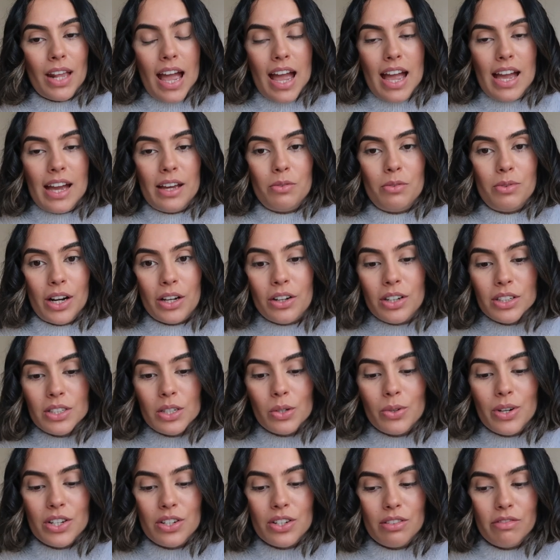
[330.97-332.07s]
And when I got to
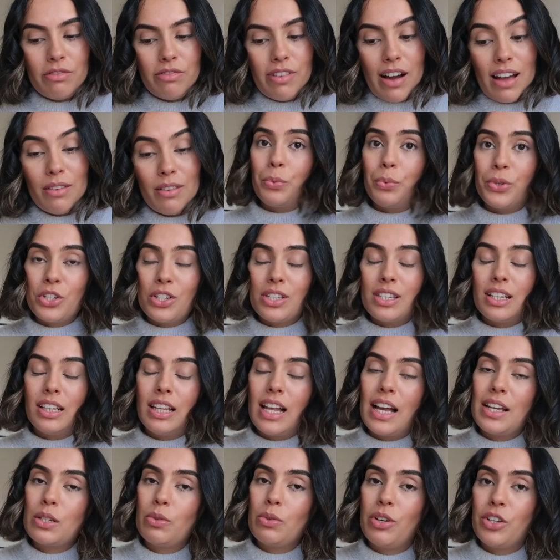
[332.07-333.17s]
question 5, which is the
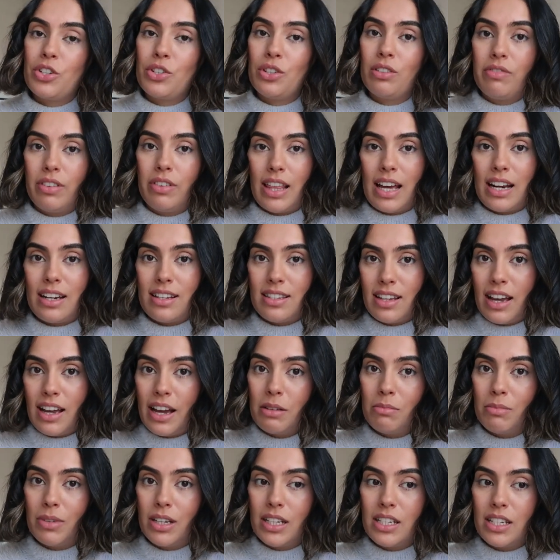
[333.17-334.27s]
last question for that
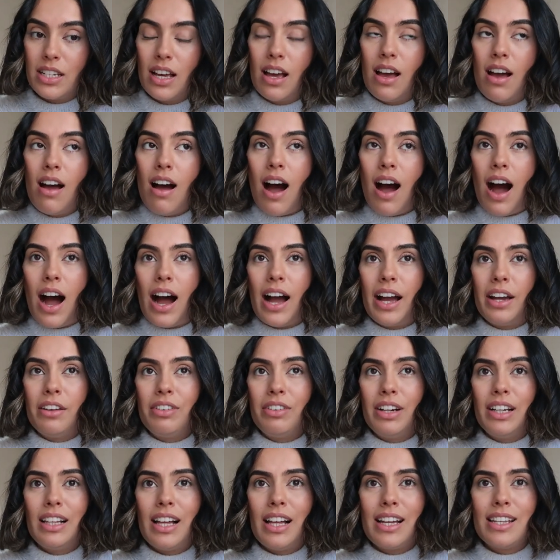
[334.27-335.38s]
assignment, I
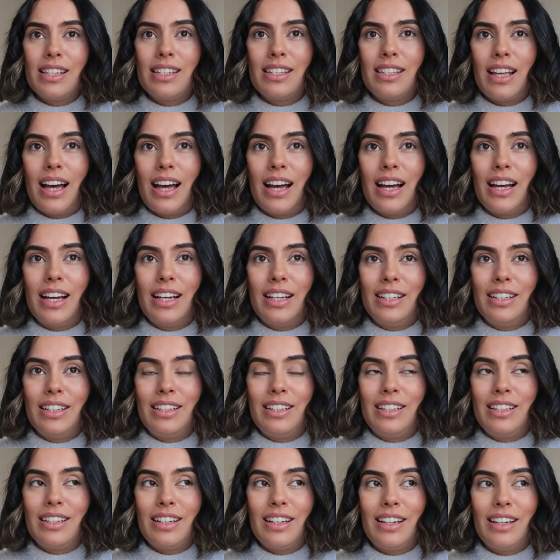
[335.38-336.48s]
realized that
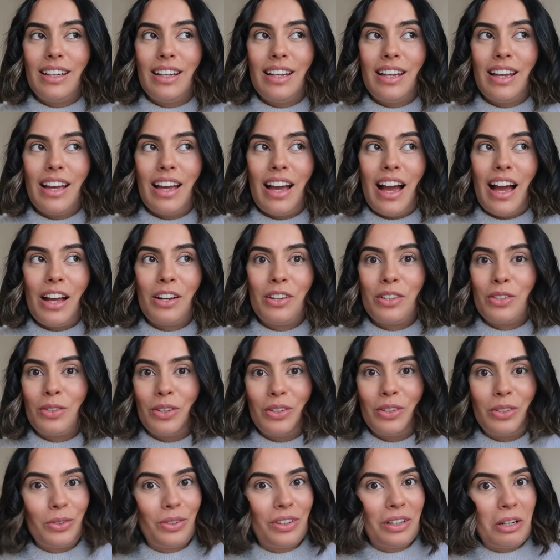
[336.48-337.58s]
I just
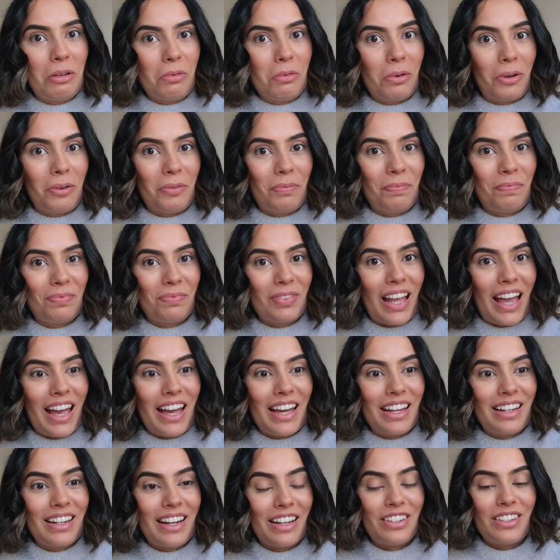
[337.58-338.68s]
couldn't do it anymore.
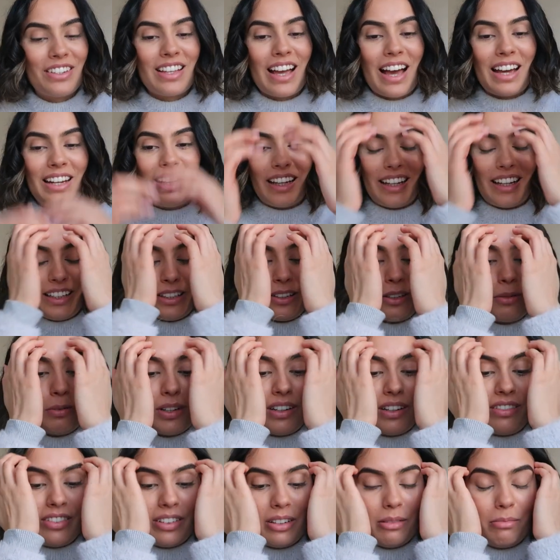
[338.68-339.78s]
And I just had like a little
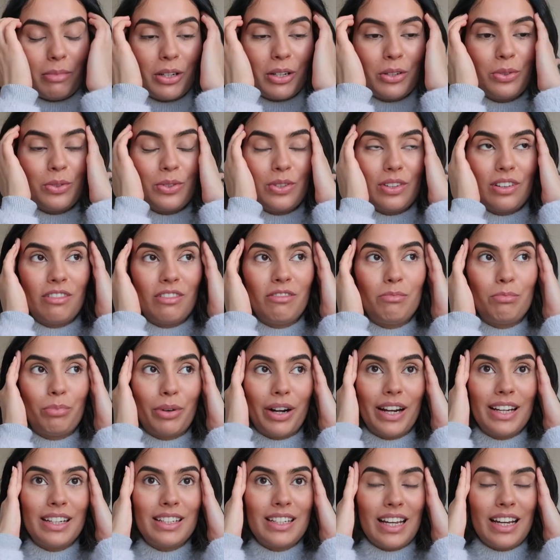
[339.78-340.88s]
bit of a mental sort of
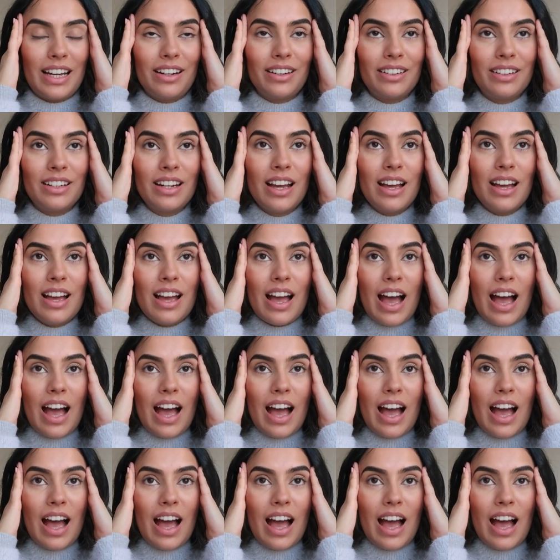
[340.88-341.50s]
breakdown.